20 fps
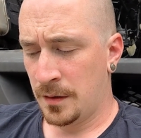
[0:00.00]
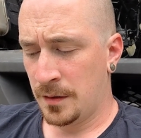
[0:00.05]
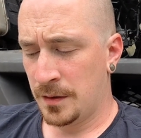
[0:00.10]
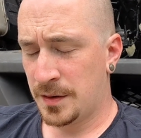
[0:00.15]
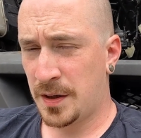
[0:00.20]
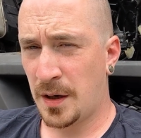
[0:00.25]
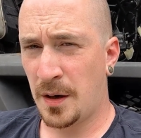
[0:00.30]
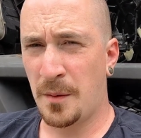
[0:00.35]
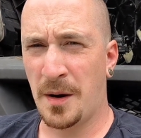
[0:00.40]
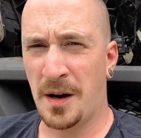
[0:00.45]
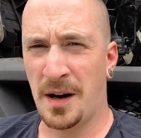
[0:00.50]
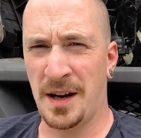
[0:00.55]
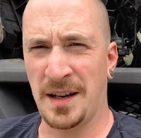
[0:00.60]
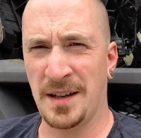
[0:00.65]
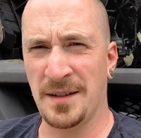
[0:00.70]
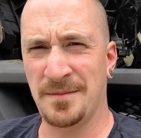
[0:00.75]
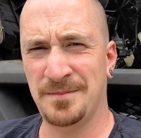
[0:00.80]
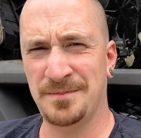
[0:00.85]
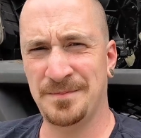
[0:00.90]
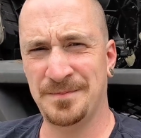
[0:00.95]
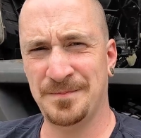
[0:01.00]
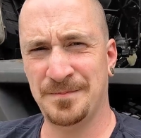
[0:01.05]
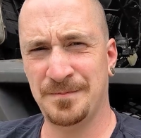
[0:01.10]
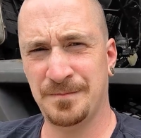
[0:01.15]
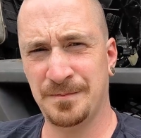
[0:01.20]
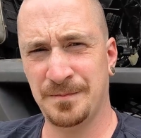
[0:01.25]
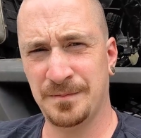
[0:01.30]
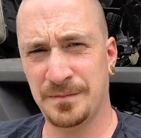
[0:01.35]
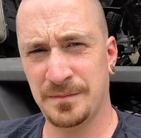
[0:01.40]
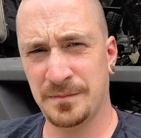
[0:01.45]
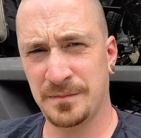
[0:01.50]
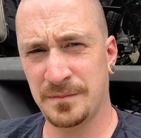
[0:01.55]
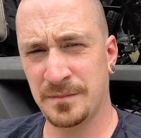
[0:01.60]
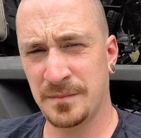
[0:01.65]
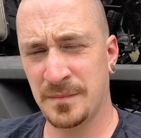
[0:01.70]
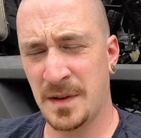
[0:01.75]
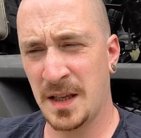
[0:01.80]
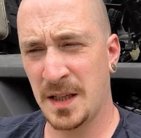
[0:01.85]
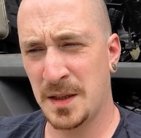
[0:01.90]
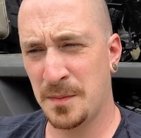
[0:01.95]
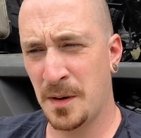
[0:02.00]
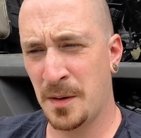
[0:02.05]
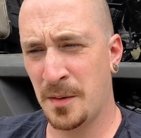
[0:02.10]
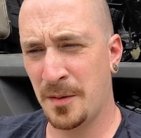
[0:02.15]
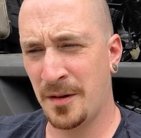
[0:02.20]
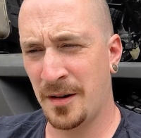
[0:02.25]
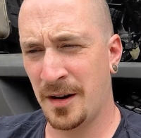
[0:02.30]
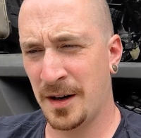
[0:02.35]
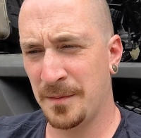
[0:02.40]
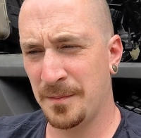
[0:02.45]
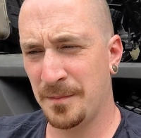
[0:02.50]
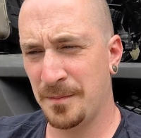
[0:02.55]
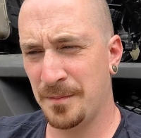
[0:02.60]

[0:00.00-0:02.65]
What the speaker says: So that's where we're at.